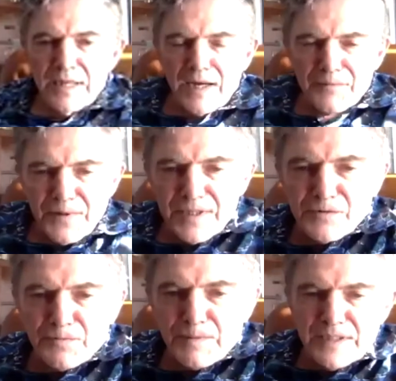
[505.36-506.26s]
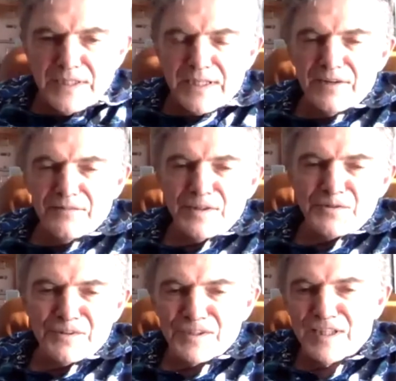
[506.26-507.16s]
think it's really kind of
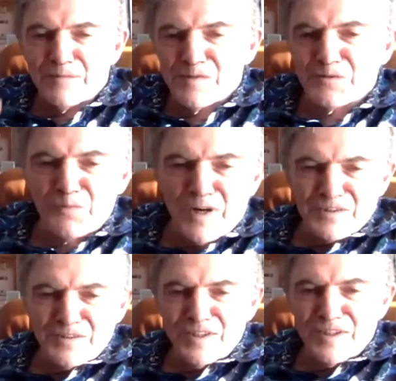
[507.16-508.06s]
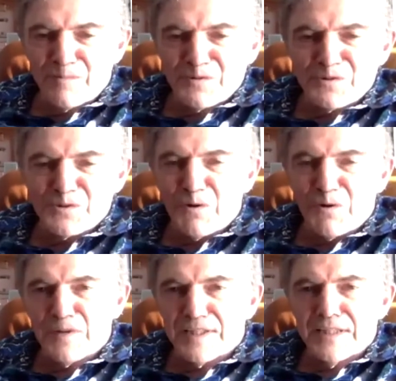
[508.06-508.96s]
interesting. I'm just watching the numbers
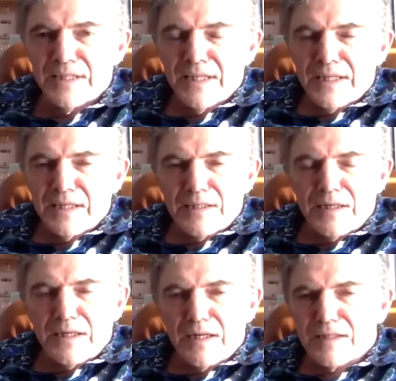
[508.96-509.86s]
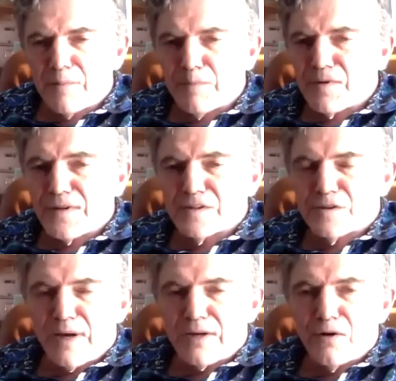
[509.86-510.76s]
scroll in. A couple of things
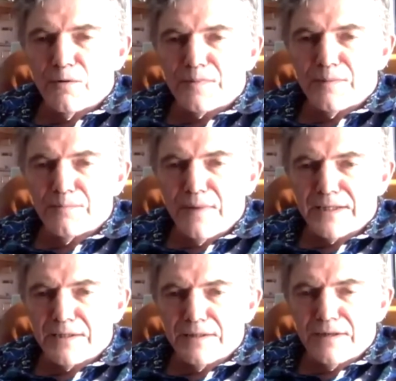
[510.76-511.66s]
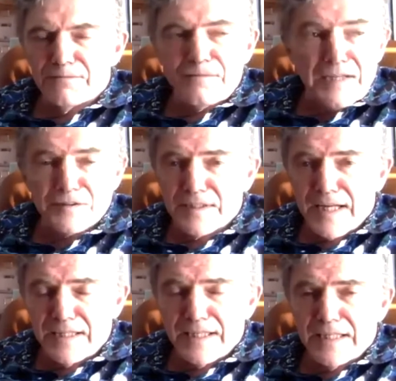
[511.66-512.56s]
about hope that make it
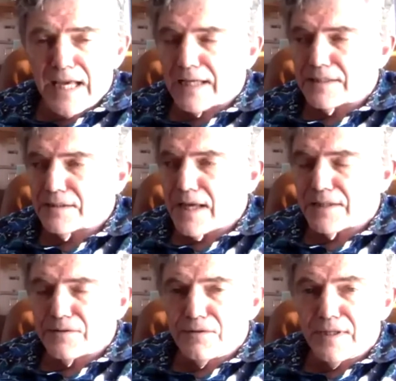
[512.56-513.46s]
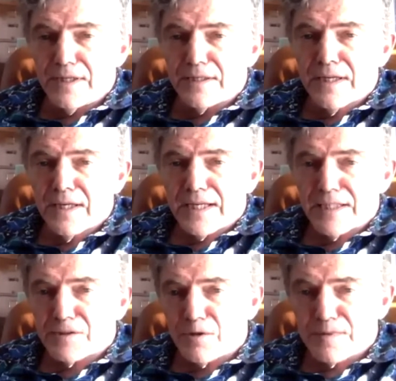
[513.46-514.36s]
fascinating and unique in
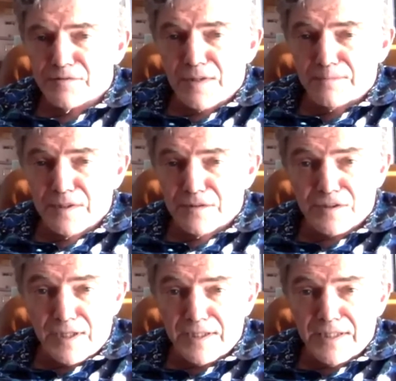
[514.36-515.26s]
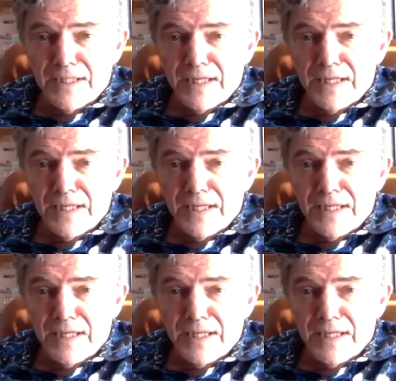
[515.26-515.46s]
terms of something to study